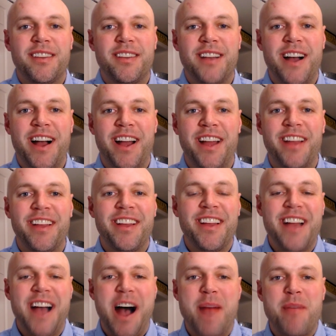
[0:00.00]
Hi,
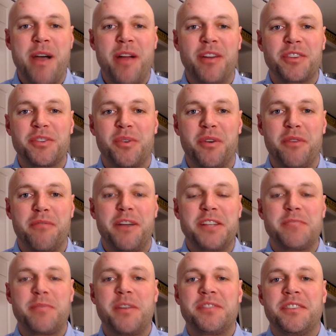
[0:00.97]
I'm Alex Orr,
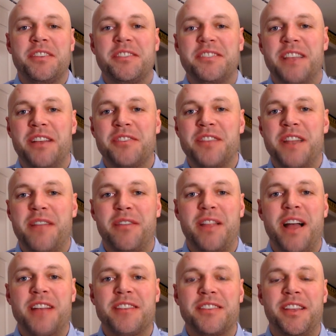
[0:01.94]
Vice President of Sales at
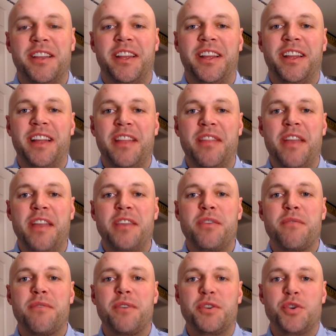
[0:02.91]
EverLast Lighting, and thank
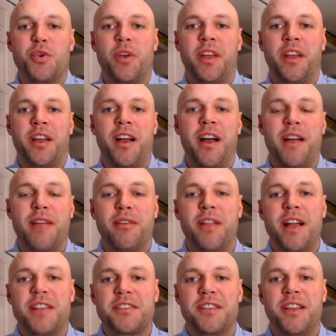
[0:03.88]
you for joining
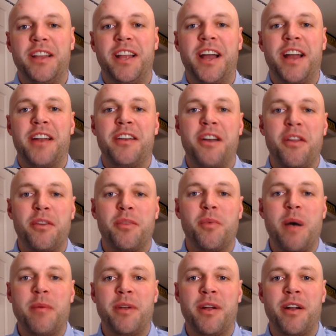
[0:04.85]
EverLast Lighting on another
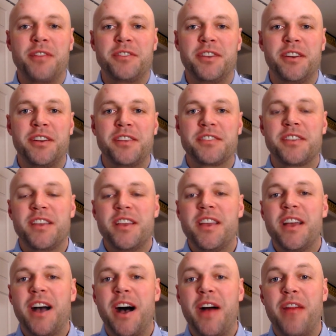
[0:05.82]
webinar series.
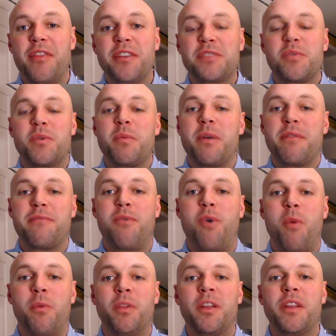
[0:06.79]
This would have been
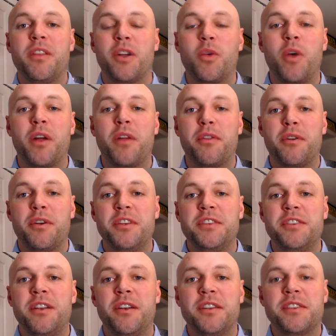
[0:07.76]
formerly the Quick 30
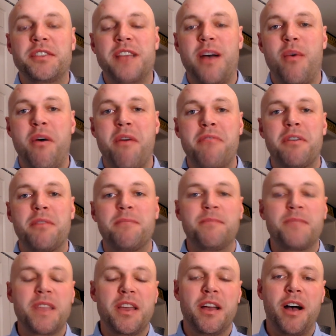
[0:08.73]
series. However,
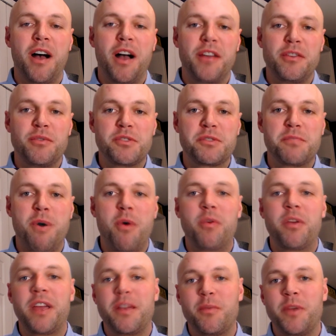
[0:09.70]
you
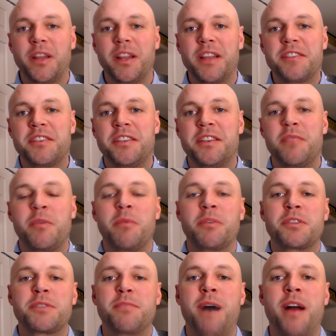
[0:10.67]
spoke and we listened and we
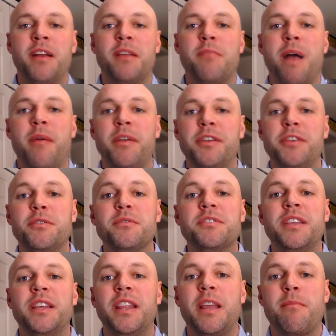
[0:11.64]
responded by
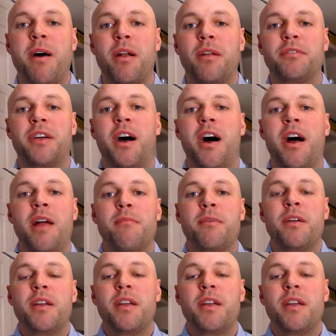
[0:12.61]
reducing the amount of time